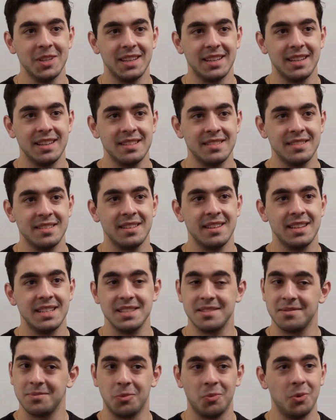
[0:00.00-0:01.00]
He's
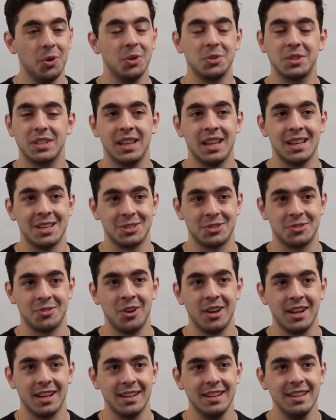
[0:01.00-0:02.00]
a world-class
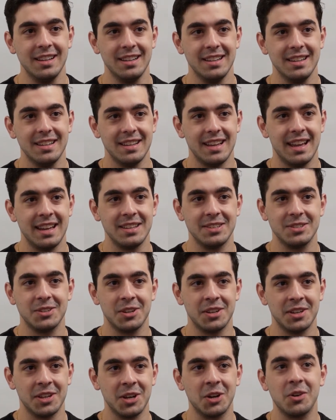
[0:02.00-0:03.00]
striker, and he's
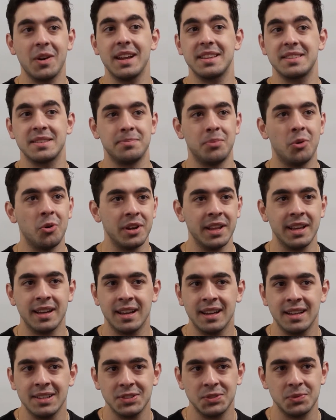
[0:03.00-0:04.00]
got a great supporting
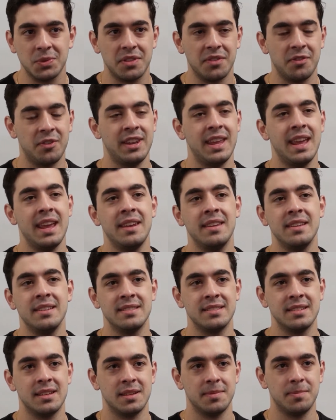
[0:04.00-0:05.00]
cast with
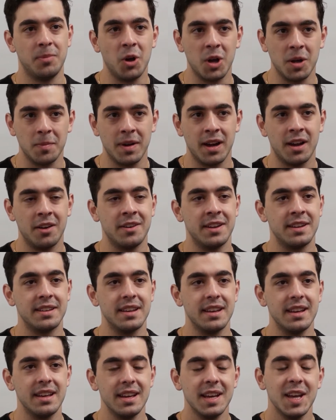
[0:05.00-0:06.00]
Fernandes and Pogba and
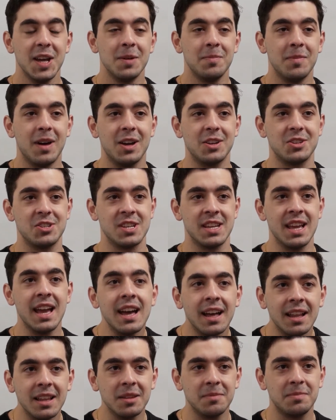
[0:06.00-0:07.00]

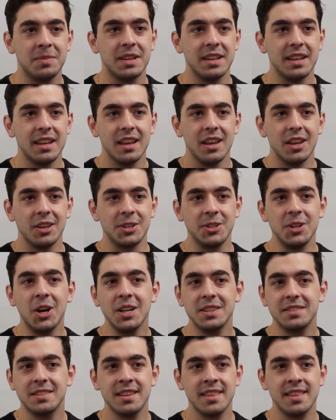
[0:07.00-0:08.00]
Martial. But United,